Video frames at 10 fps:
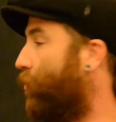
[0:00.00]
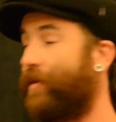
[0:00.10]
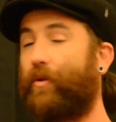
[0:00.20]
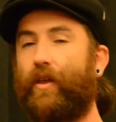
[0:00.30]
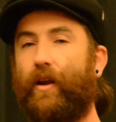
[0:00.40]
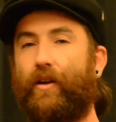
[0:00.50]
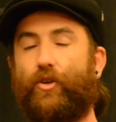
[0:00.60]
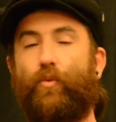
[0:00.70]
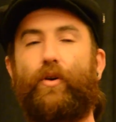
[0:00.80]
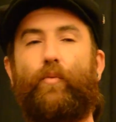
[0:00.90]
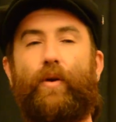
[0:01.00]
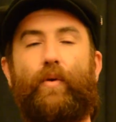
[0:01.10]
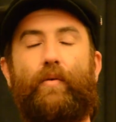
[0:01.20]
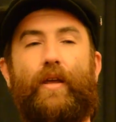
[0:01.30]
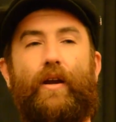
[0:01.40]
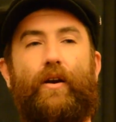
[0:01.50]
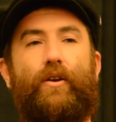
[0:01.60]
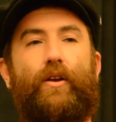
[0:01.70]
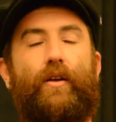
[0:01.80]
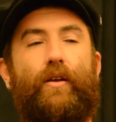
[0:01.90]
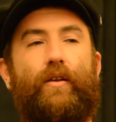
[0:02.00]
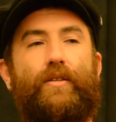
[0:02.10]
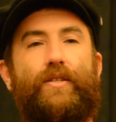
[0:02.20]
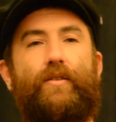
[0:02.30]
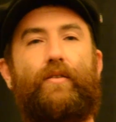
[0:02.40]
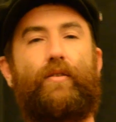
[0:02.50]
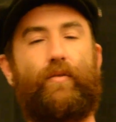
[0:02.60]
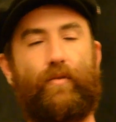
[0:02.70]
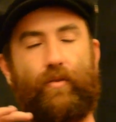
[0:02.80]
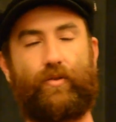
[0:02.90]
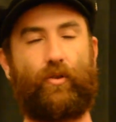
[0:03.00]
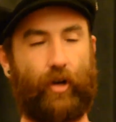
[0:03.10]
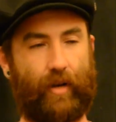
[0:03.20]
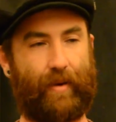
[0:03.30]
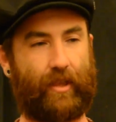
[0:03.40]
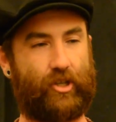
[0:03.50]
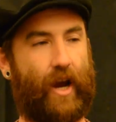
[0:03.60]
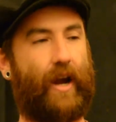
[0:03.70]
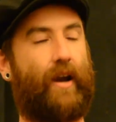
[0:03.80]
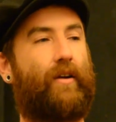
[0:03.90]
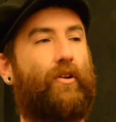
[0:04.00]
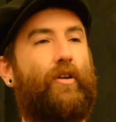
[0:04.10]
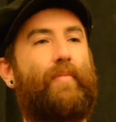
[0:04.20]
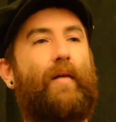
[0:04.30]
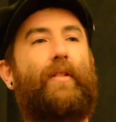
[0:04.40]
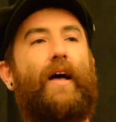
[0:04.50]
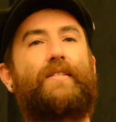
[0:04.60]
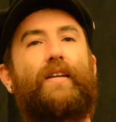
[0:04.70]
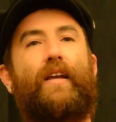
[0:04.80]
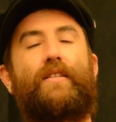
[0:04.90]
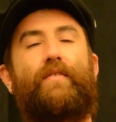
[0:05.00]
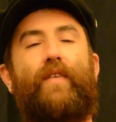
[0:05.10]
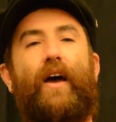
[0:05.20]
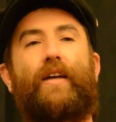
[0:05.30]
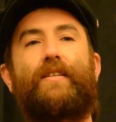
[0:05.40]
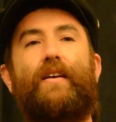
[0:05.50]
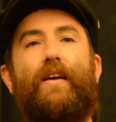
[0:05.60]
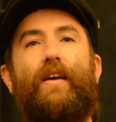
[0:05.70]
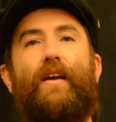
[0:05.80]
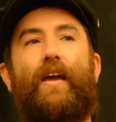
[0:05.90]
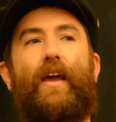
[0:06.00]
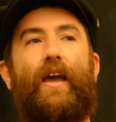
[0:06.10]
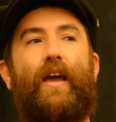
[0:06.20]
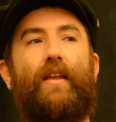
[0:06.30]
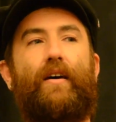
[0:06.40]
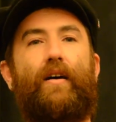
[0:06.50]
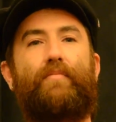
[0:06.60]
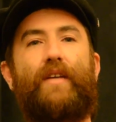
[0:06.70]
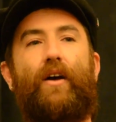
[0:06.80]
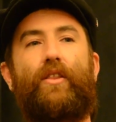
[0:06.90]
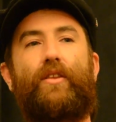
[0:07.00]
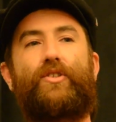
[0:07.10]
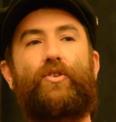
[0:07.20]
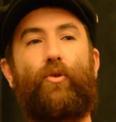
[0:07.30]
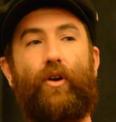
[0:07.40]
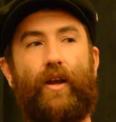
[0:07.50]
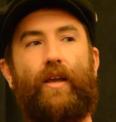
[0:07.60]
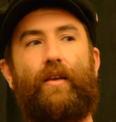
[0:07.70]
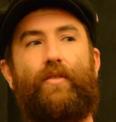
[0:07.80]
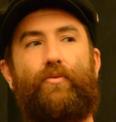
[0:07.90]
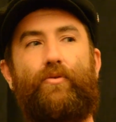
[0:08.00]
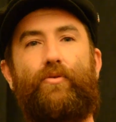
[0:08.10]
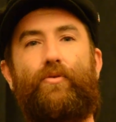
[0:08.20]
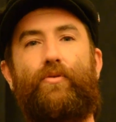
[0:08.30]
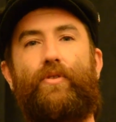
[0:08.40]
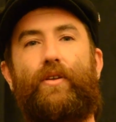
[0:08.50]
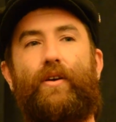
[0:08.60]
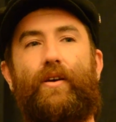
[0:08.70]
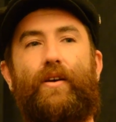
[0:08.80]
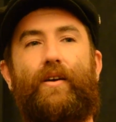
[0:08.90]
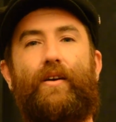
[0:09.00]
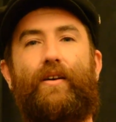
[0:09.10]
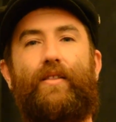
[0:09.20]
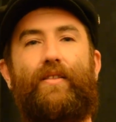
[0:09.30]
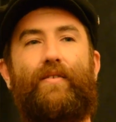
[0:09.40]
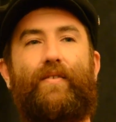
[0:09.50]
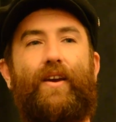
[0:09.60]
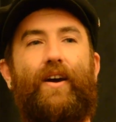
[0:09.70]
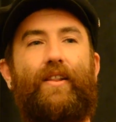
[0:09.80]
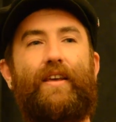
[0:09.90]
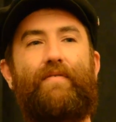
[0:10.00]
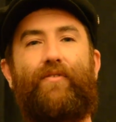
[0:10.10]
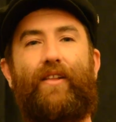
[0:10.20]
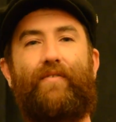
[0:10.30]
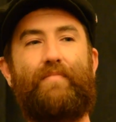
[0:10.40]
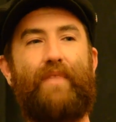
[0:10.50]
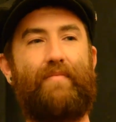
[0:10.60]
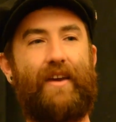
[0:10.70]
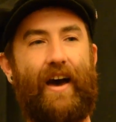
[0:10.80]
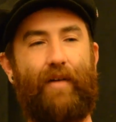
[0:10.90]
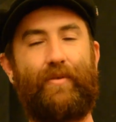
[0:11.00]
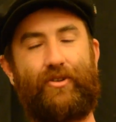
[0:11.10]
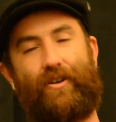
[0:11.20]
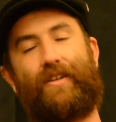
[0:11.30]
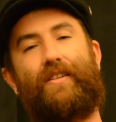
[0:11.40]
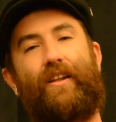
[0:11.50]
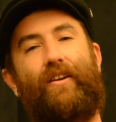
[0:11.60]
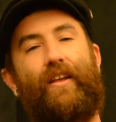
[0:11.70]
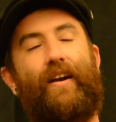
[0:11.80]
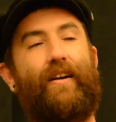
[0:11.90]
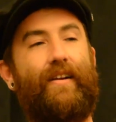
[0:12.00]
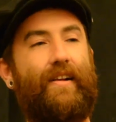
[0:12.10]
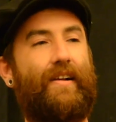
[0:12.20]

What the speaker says: we were there, so we were there learning about the gyre, learning about plastic and its effects, and telling the story through the cuddly, fluffy baby albatross that are there.